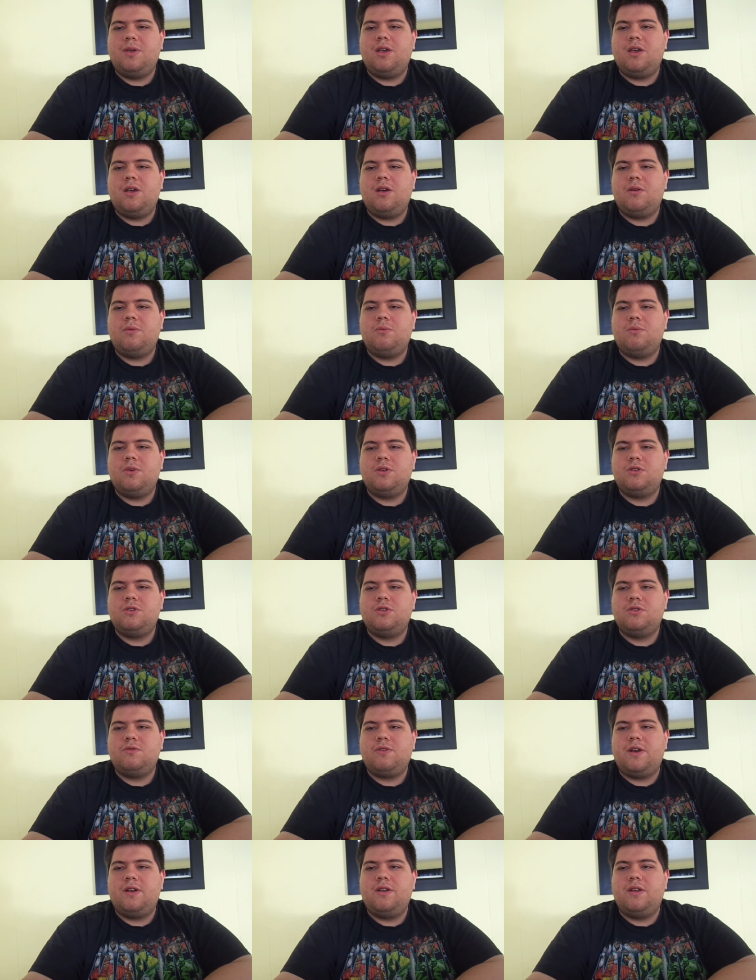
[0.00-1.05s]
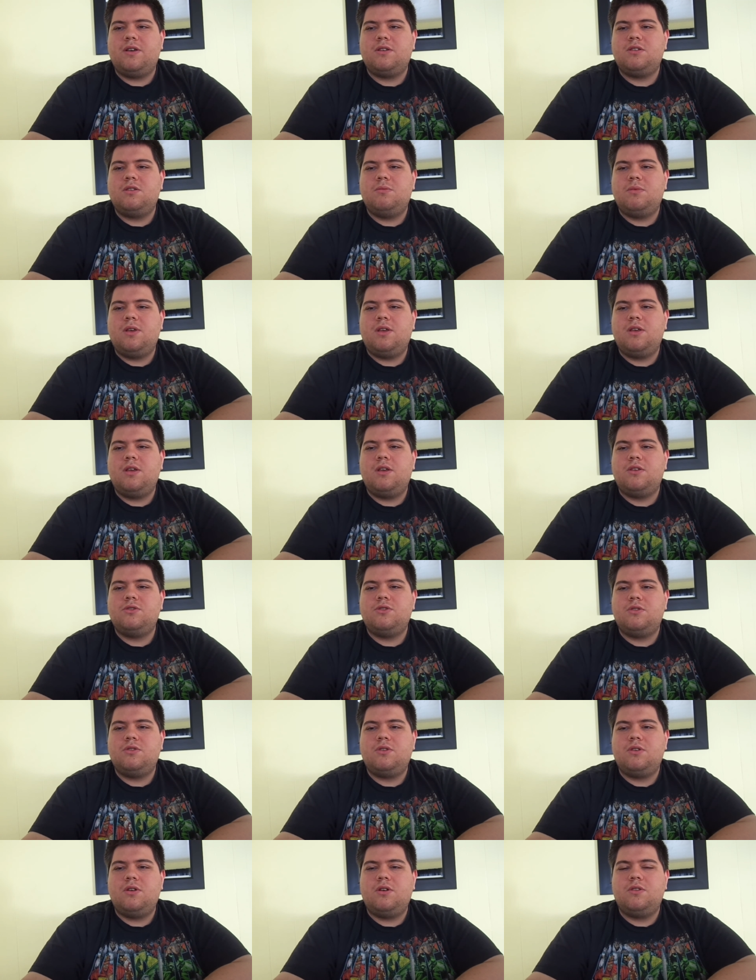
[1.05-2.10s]
here, which is right next to me, as
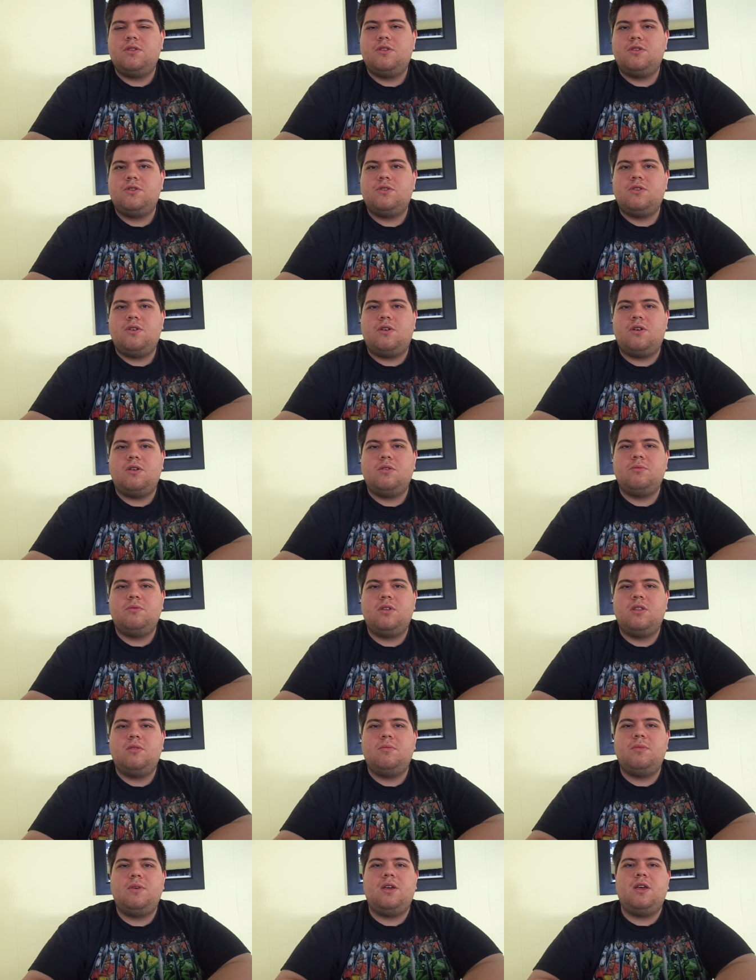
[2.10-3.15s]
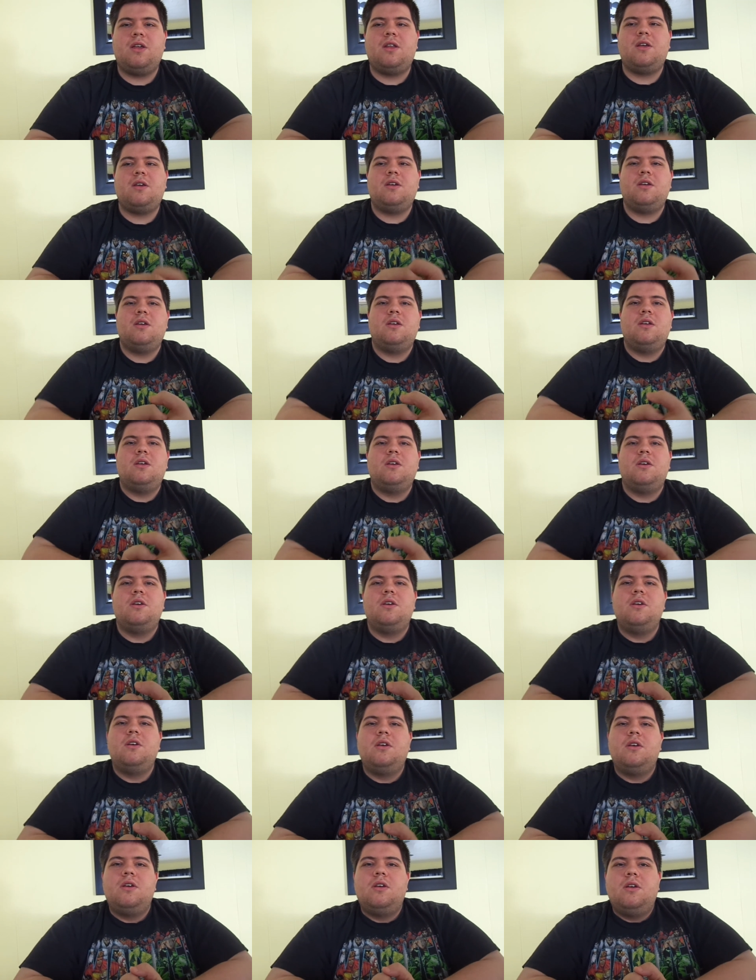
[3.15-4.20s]
you heard the song in the beginning.
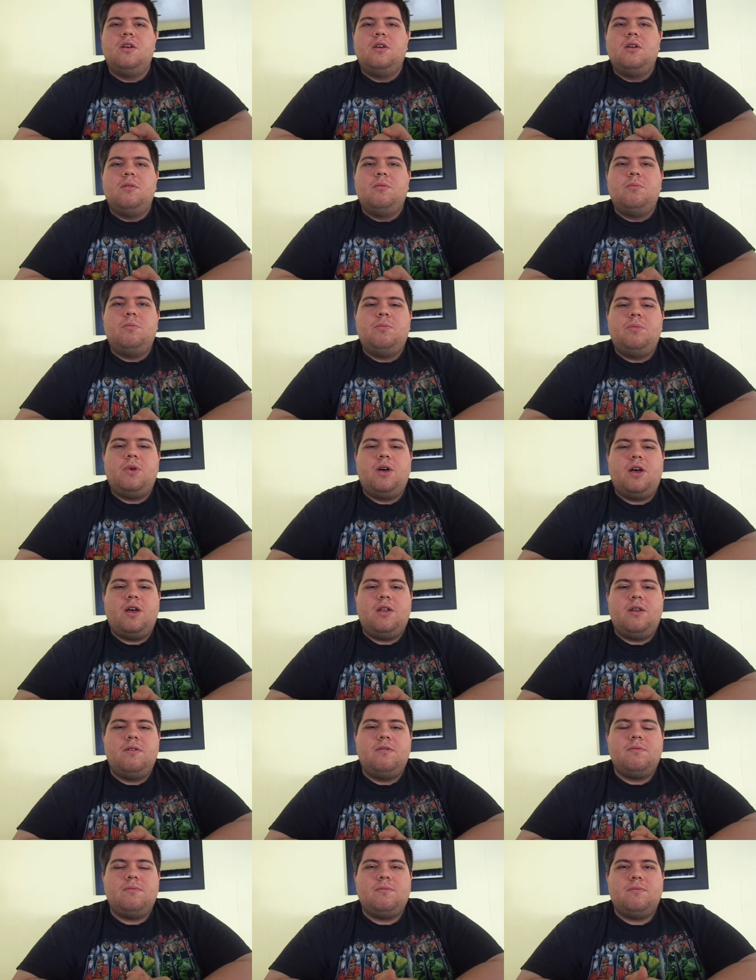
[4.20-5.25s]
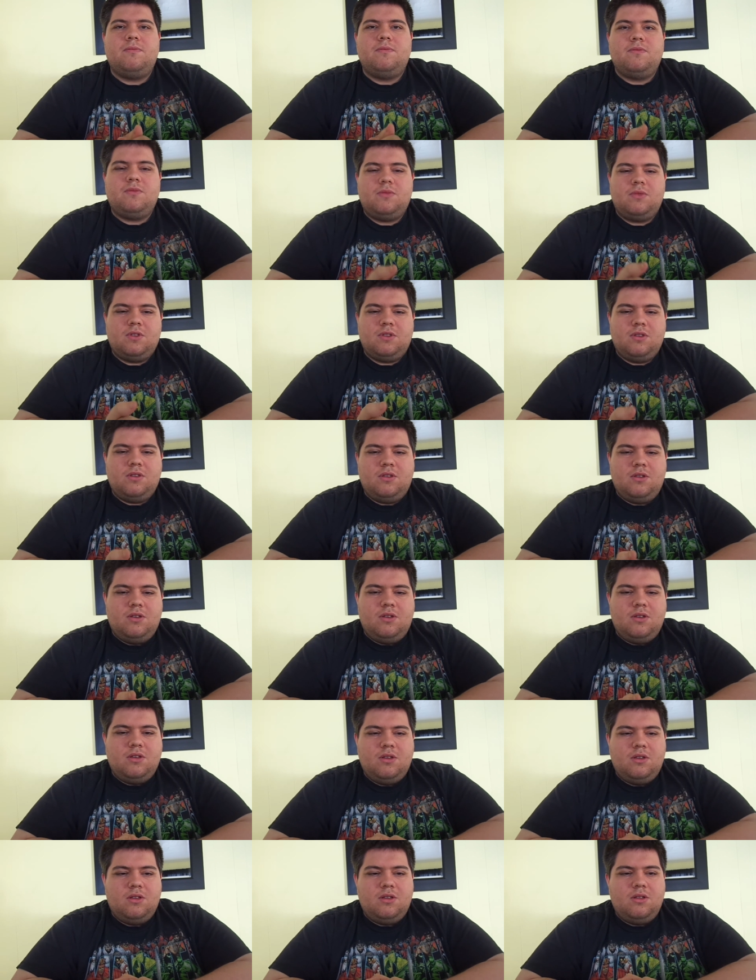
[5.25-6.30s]
But,
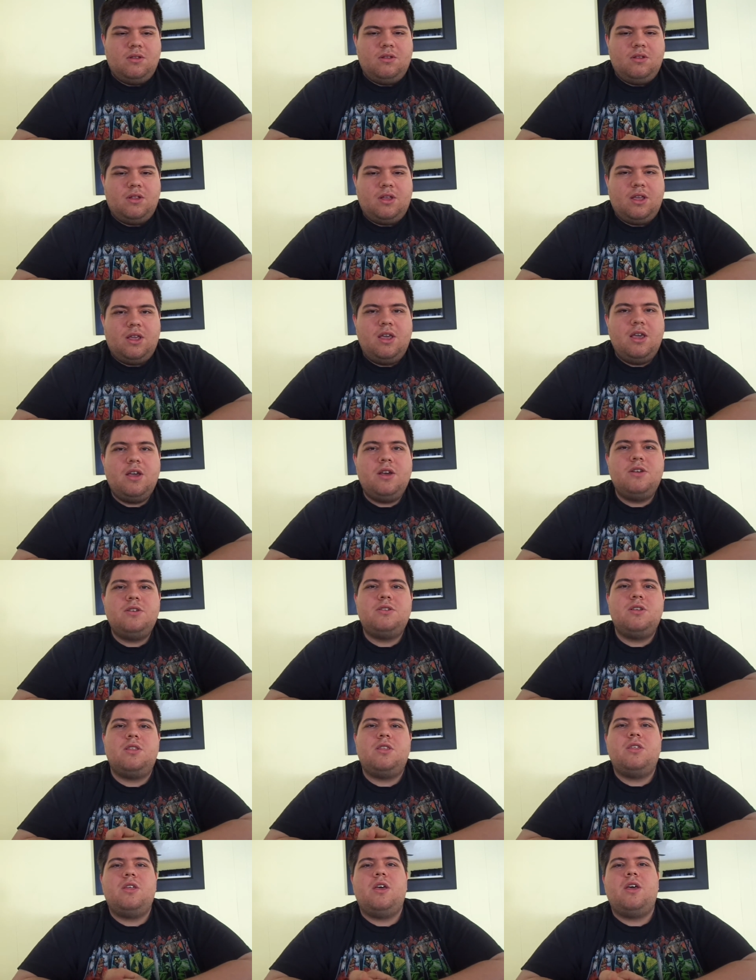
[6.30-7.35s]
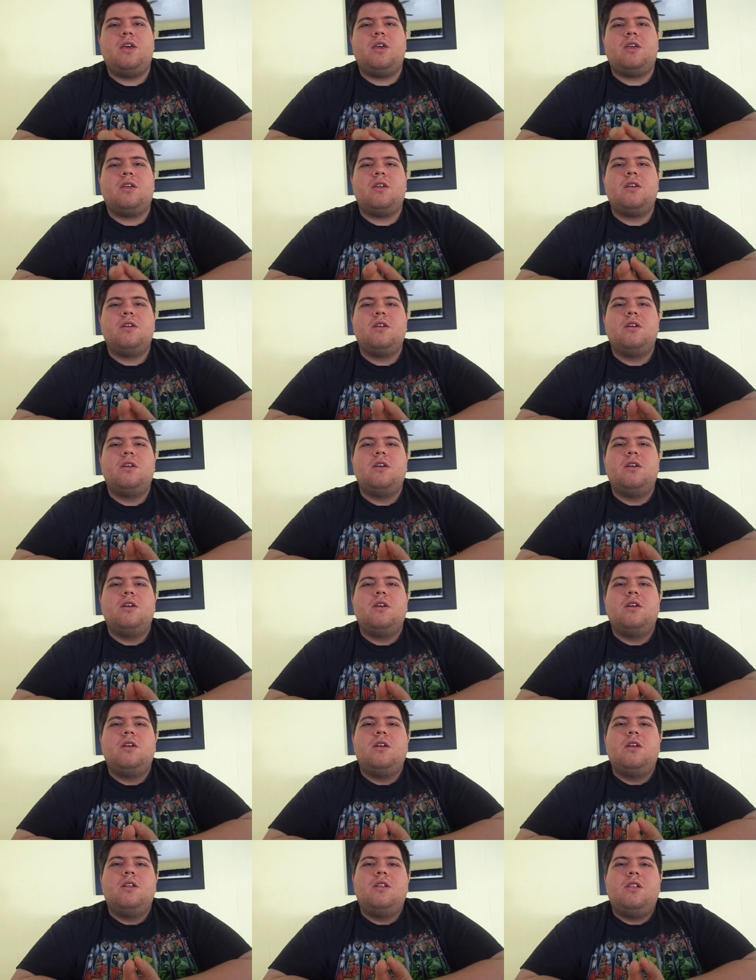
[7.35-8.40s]
like, here's the thing.
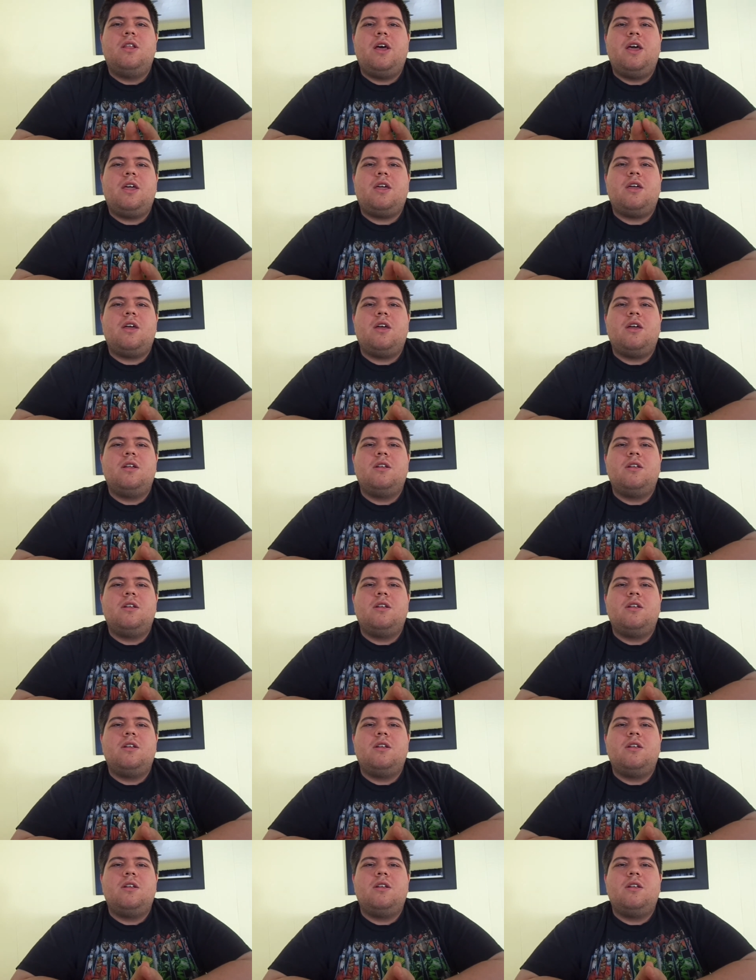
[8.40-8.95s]
Like,